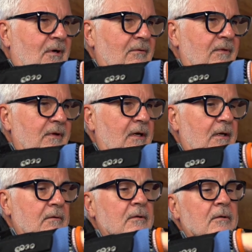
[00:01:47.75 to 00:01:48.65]
of the
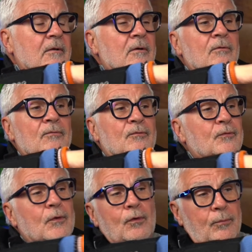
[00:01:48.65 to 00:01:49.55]
gut.
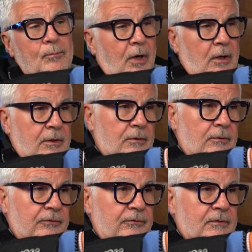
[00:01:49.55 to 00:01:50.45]
Food
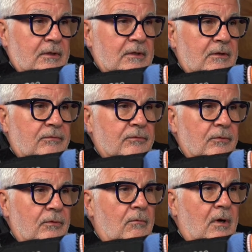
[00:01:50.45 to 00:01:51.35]
particles can get through
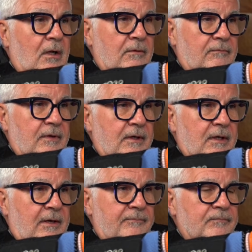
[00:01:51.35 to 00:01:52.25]
the wall of the
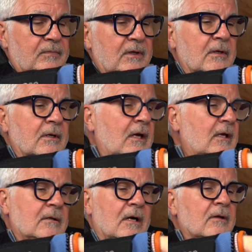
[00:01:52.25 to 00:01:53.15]
gut.
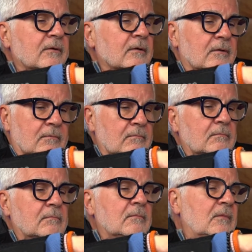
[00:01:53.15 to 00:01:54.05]
And other
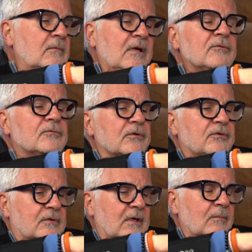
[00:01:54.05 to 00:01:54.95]

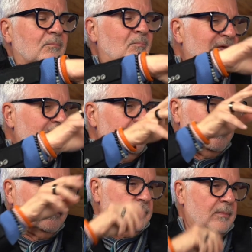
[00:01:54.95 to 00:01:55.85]
interesting
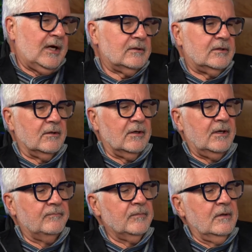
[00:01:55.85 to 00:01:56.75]
pieces of bacteria.
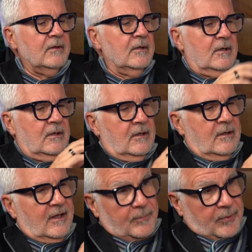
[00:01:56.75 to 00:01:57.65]

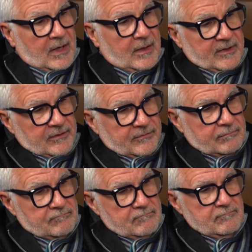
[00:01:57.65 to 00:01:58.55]
Now, the problem is
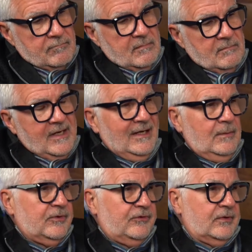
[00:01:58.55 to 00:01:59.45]

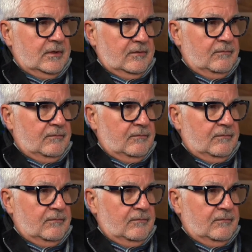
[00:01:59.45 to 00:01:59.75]
80% of